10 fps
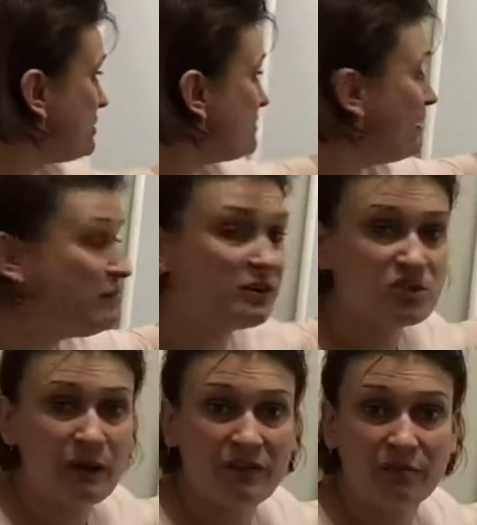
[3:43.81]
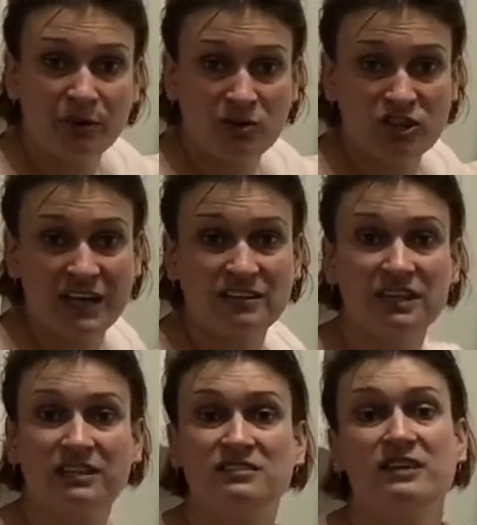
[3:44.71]
It's very much about the project and
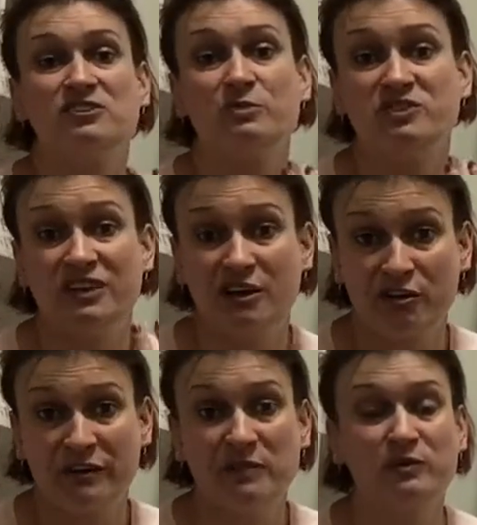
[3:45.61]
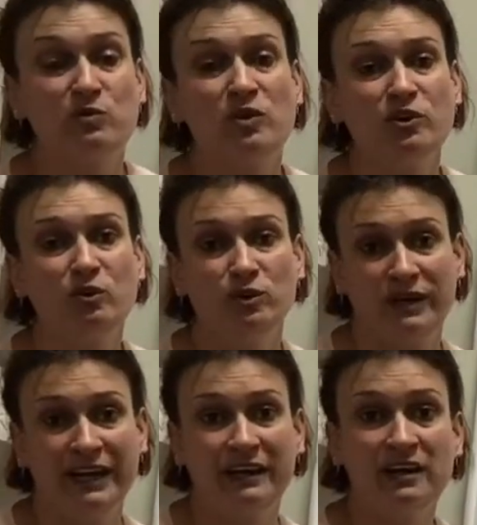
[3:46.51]
the extent to which they agree with what you're
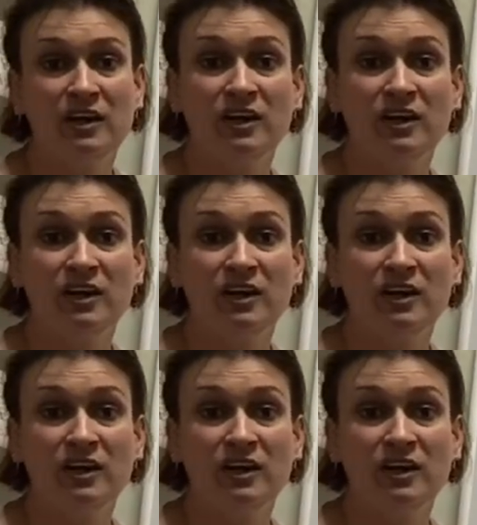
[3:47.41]
looking,